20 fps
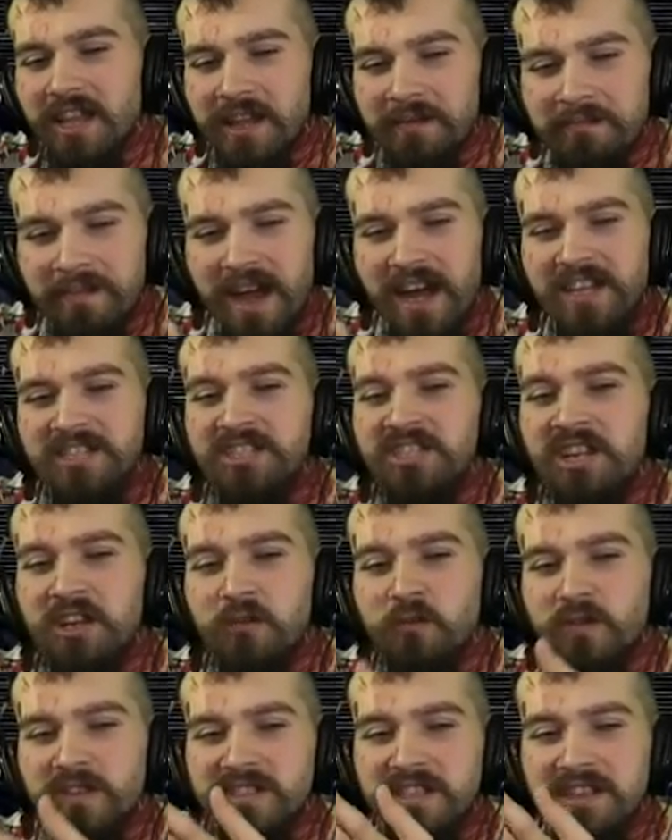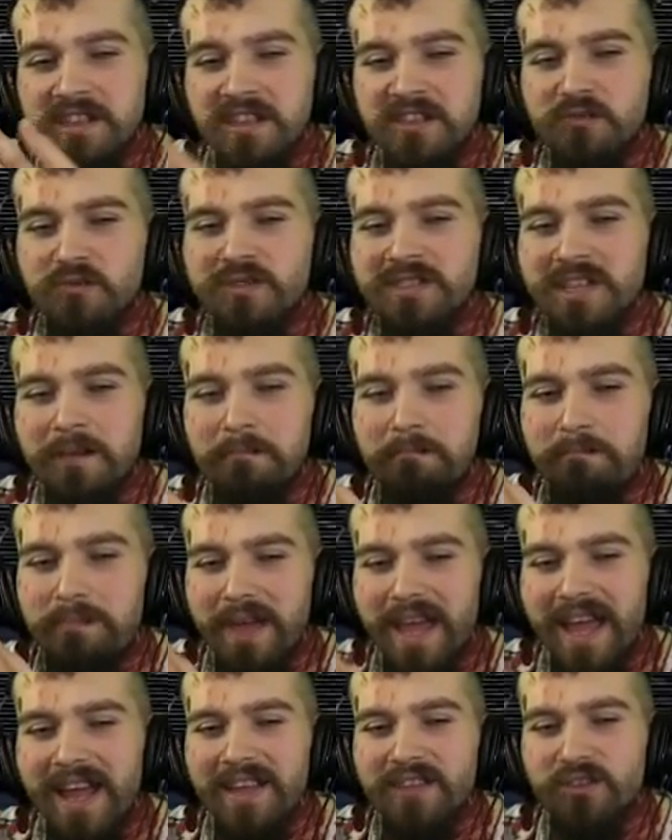imagining was that this was a
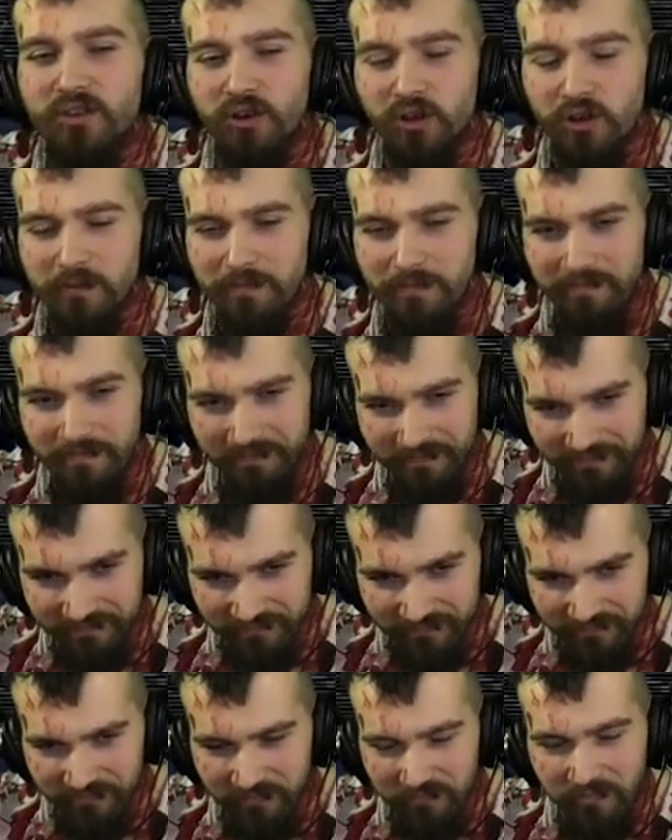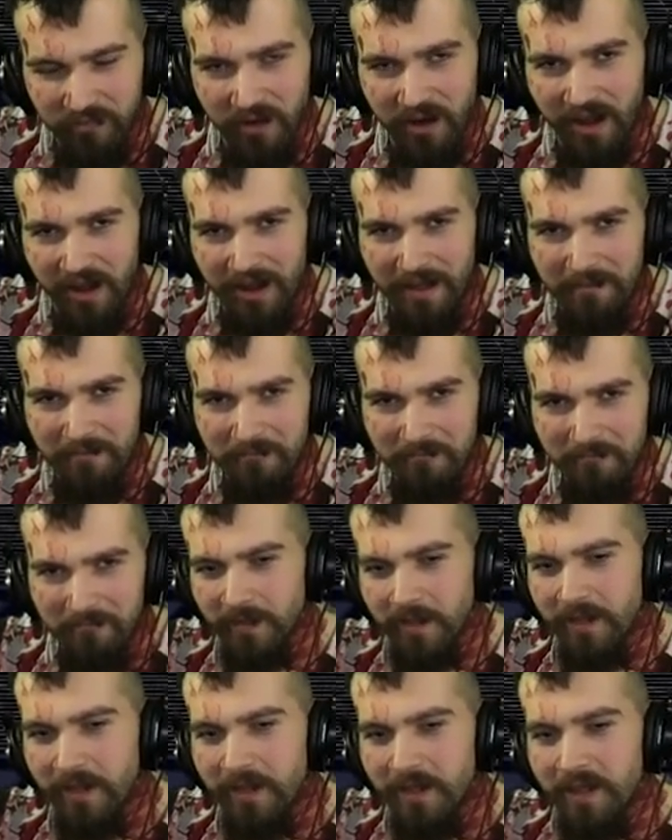bedroom, right?
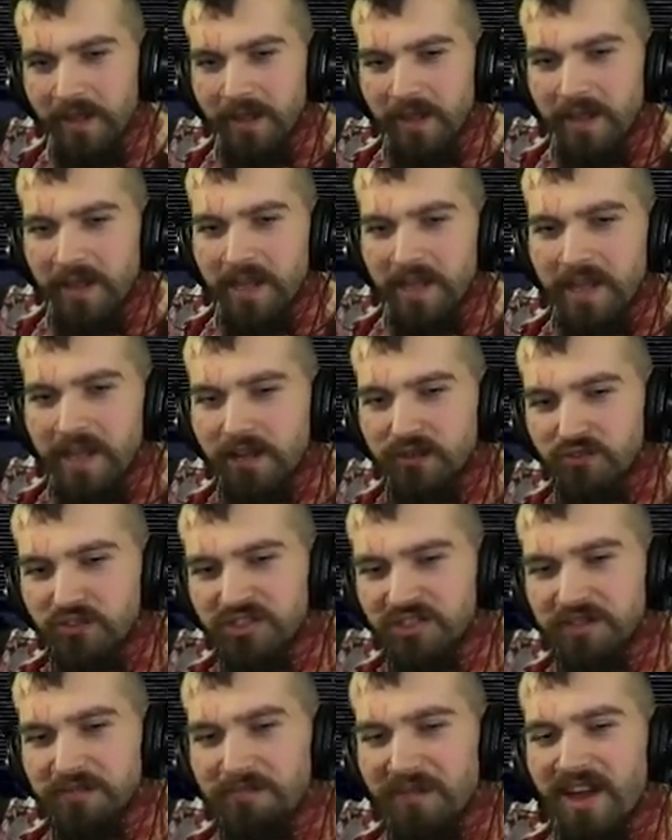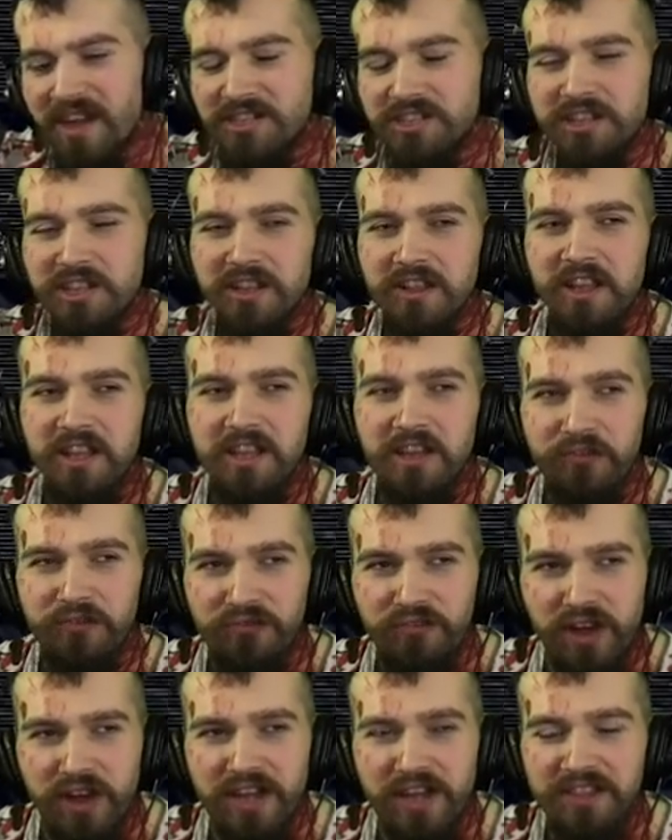I was just imagining like a
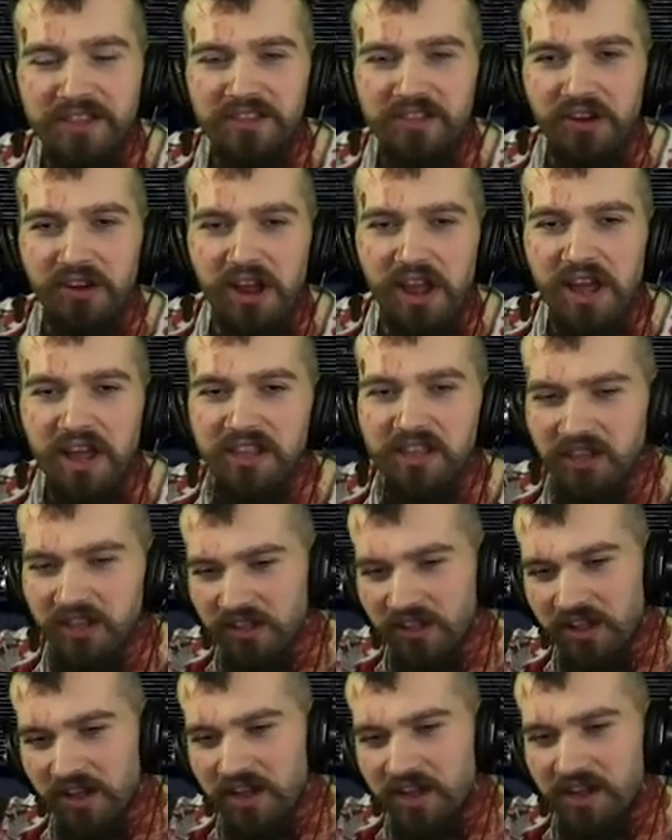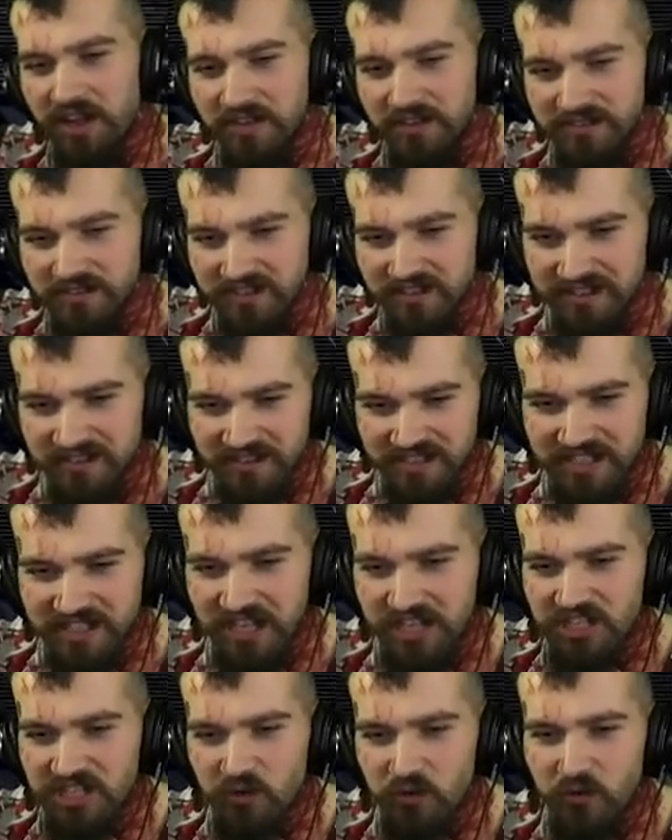fucking Dracula
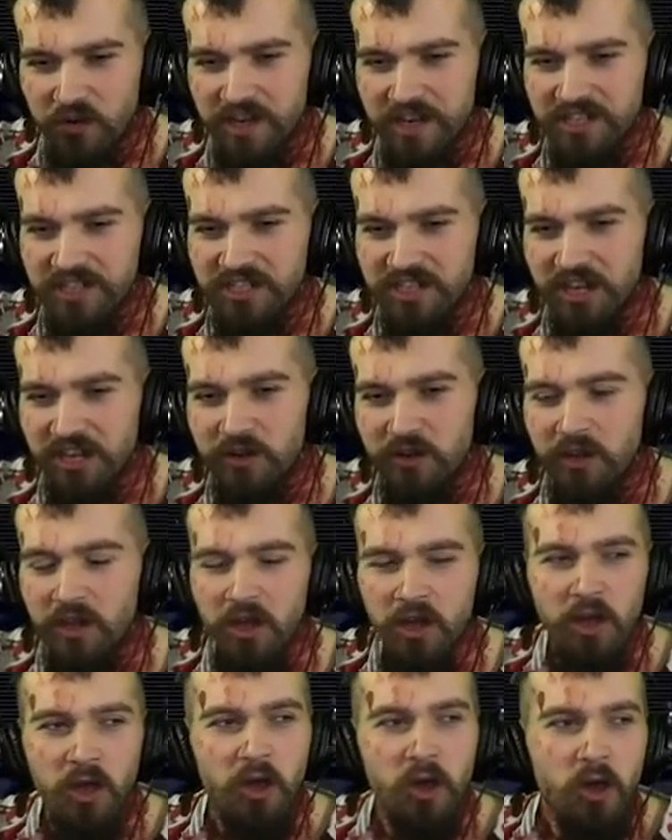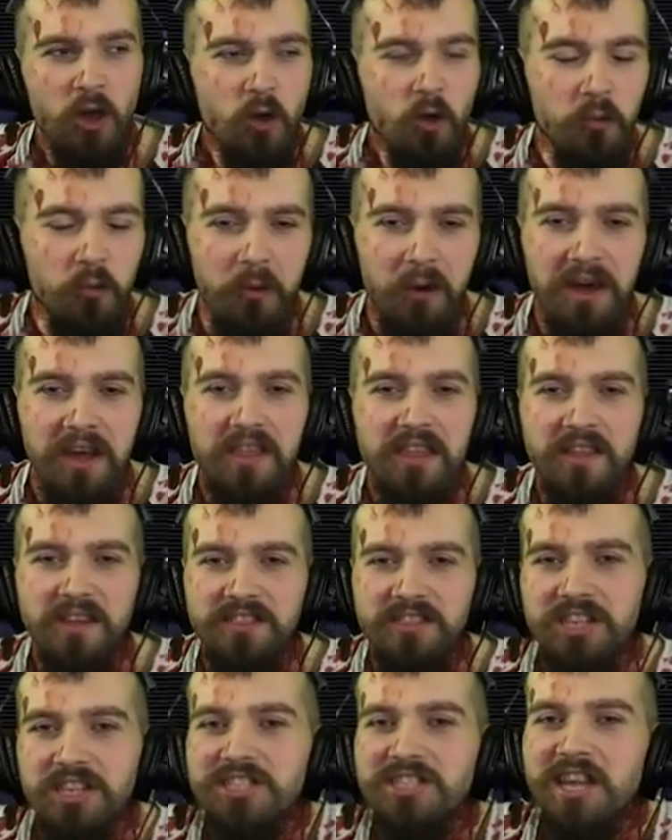situation where there's
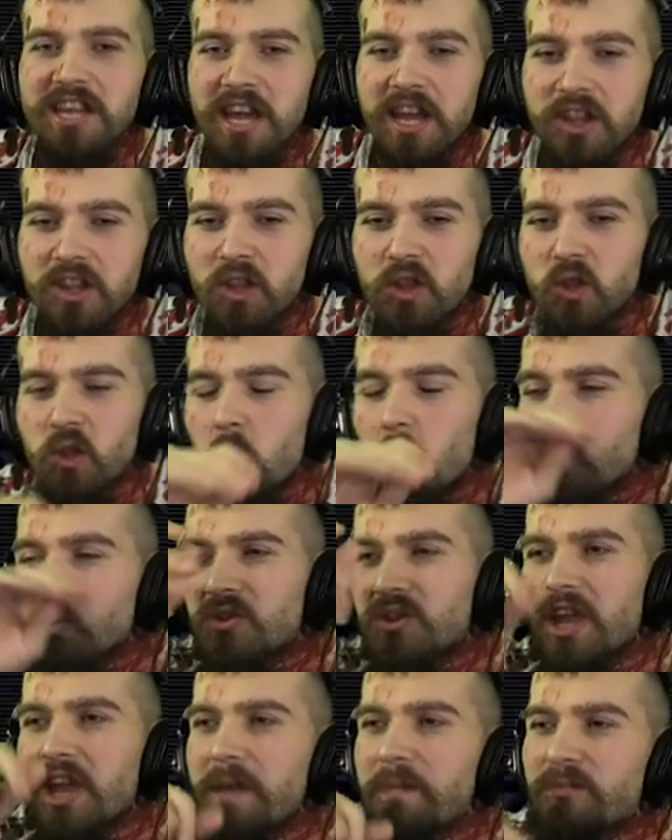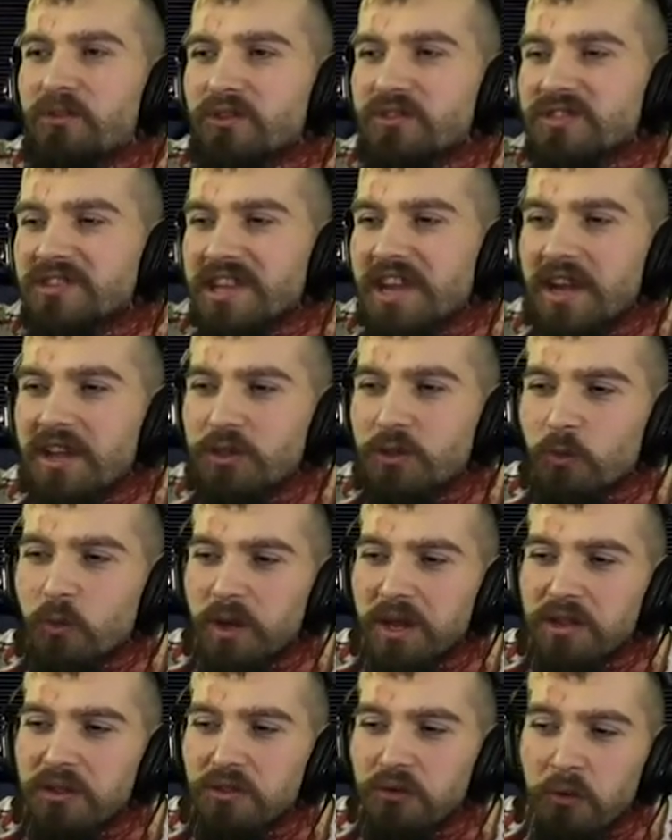just like a note taped outside the
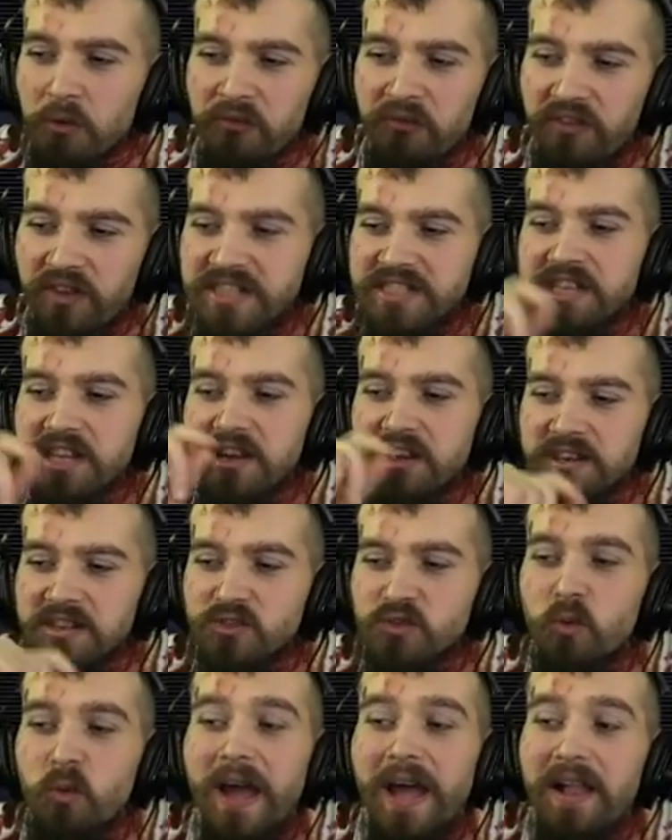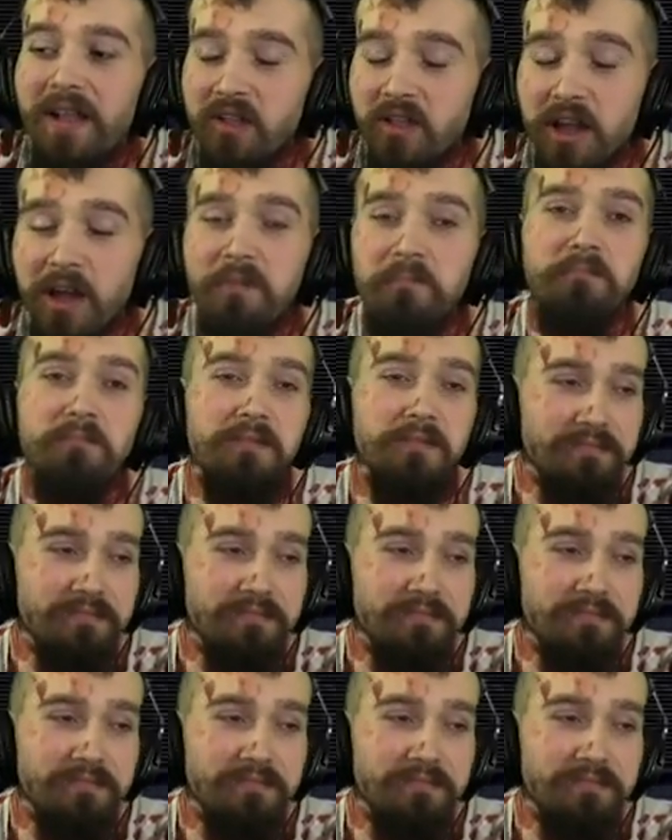window, visitors welcome.